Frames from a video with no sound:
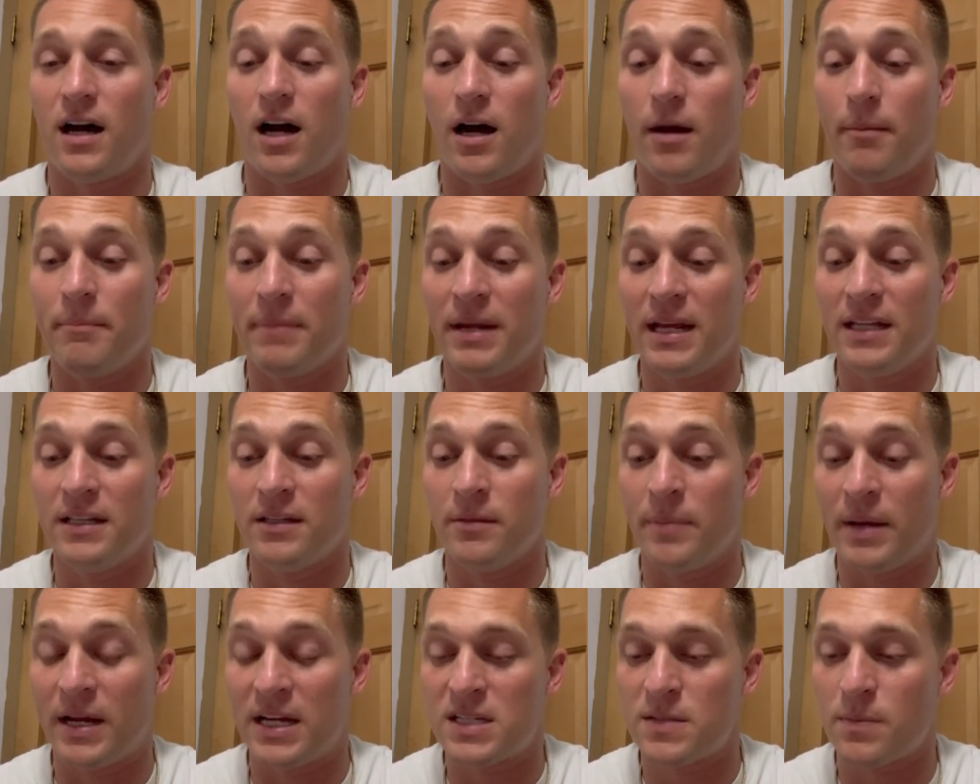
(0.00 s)
Me and
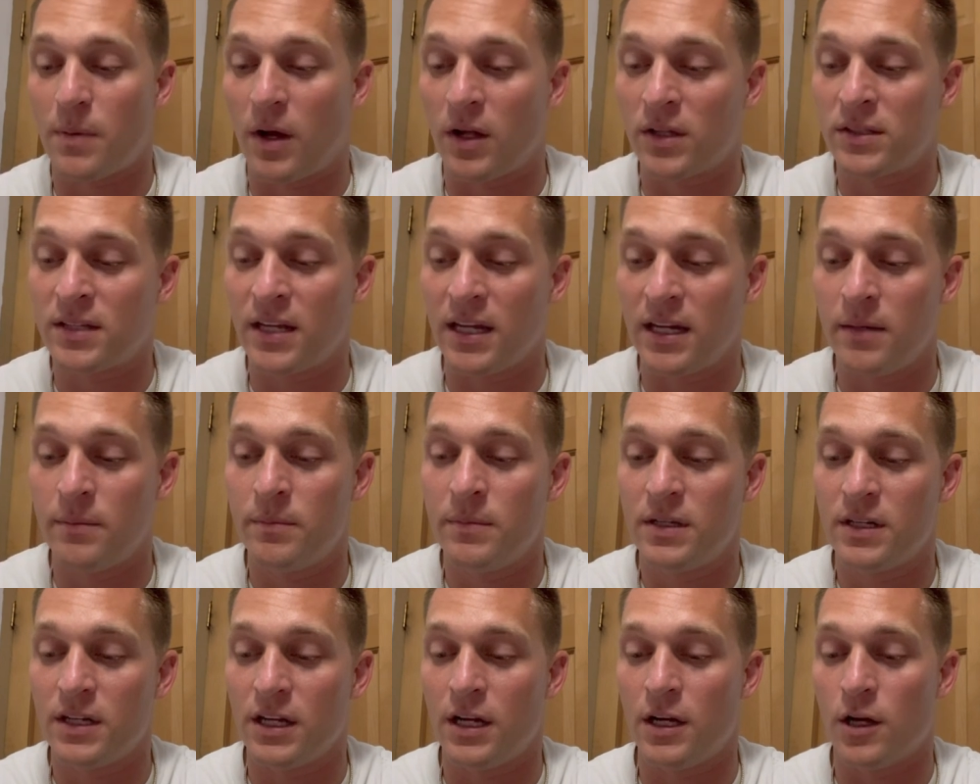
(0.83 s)
the baseball team,
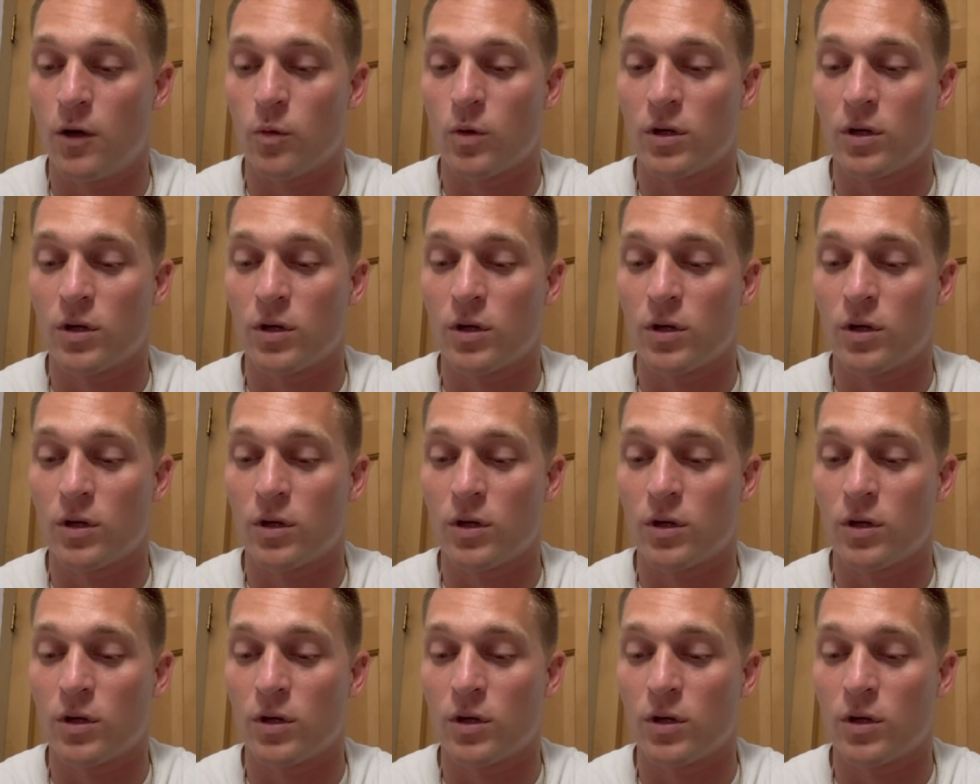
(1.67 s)
you know,